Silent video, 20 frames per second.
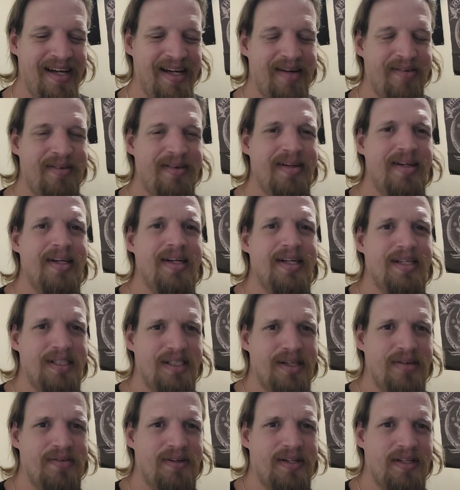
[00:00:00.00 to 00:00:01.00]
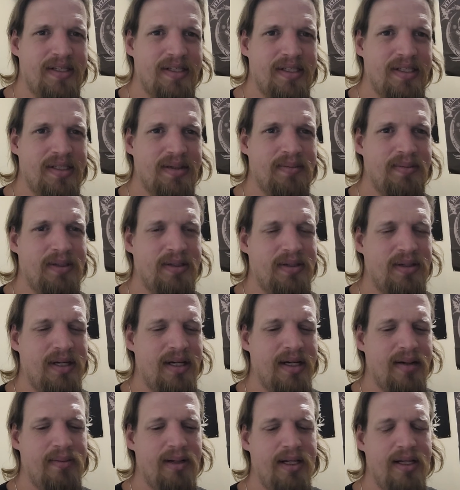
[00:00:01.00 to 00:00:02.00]
yeah, don't forget to
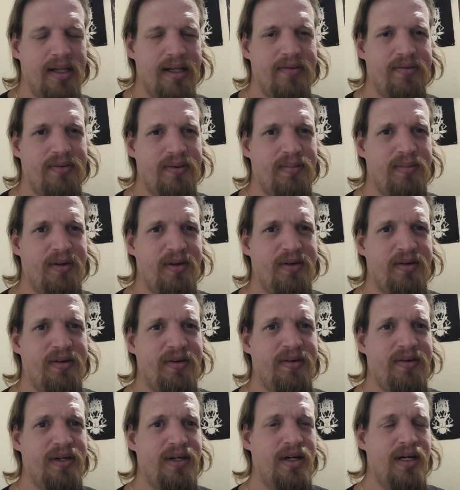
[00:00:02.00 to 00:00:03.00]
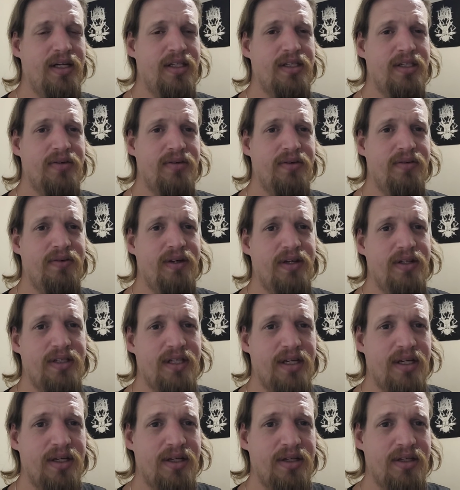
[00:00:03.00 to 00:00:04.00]
subscribe for more concert reviews
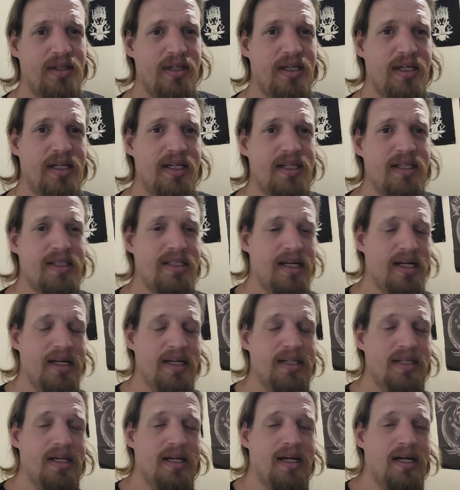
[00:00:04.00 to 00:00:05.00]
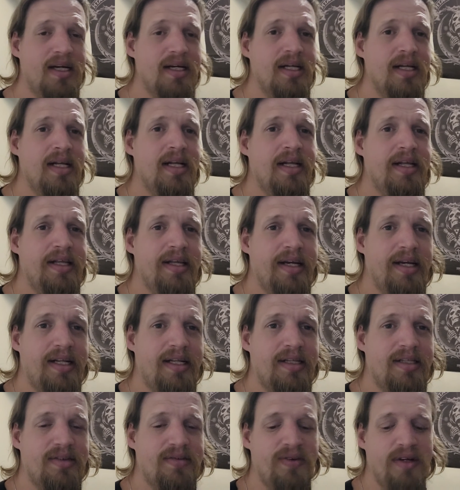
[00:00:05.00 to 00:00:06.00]
and other things. And uh, like
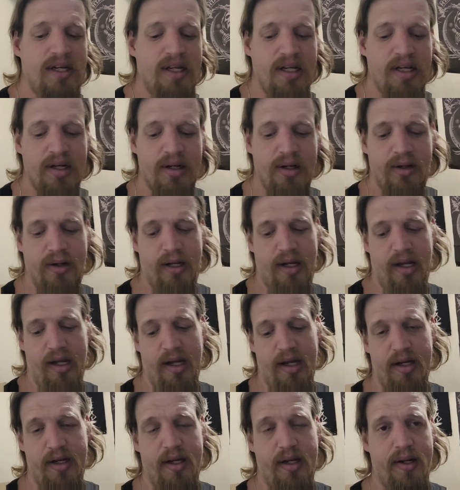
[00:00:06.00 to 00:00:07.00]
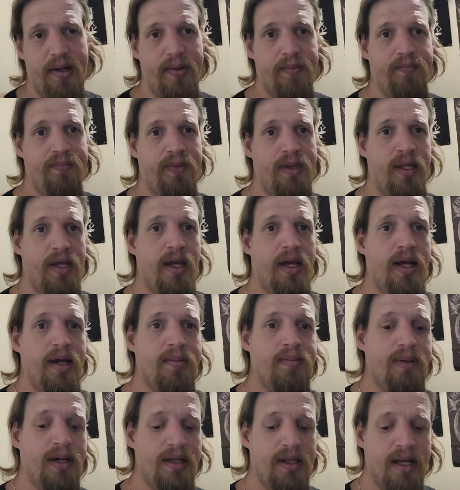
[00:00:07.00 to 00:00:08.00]
this video. And um, yeah,
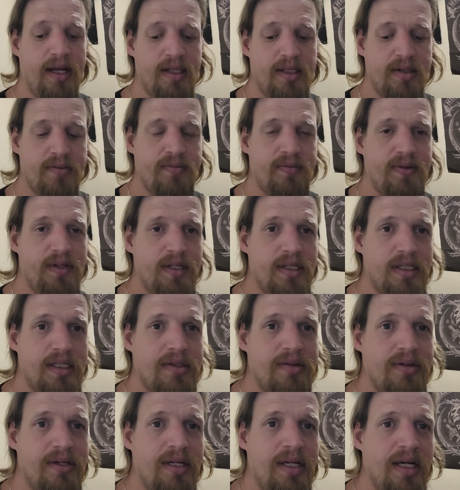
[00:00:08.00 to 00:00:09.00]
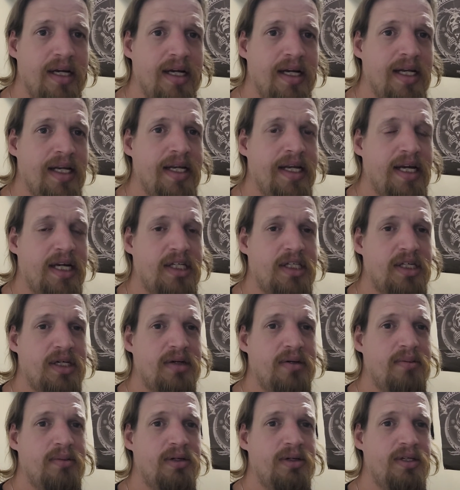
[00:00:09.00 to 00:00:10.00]
but that's it for this one. Next show
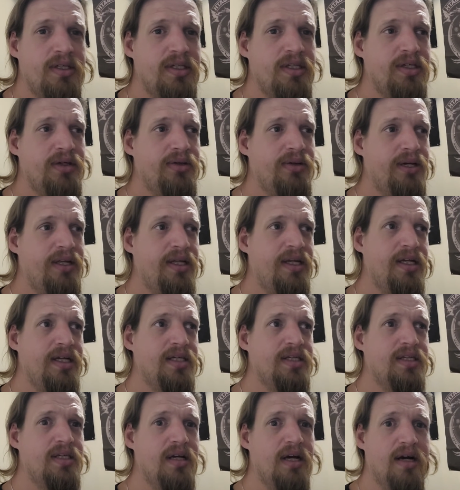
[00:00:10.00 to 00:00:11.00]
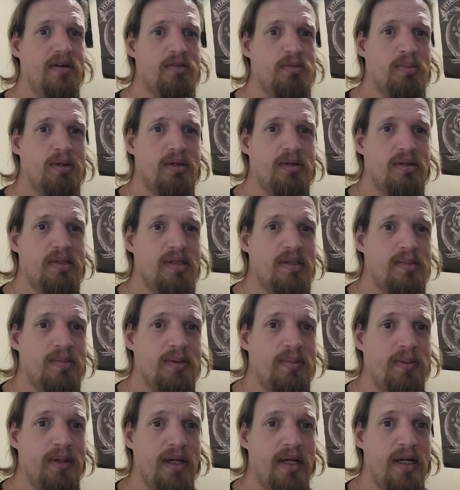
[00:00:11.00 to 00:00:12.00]
I'm going to, I think, is The Offspring with
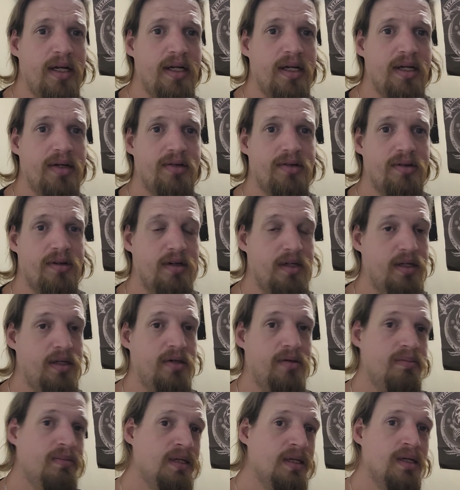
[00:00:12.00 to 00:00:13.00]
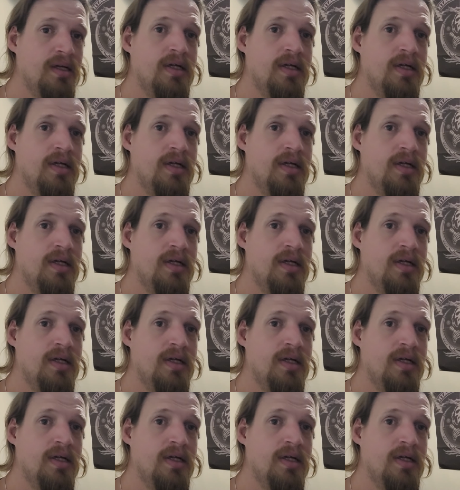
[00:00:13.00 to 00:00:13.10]
Simple Plan in Toronto.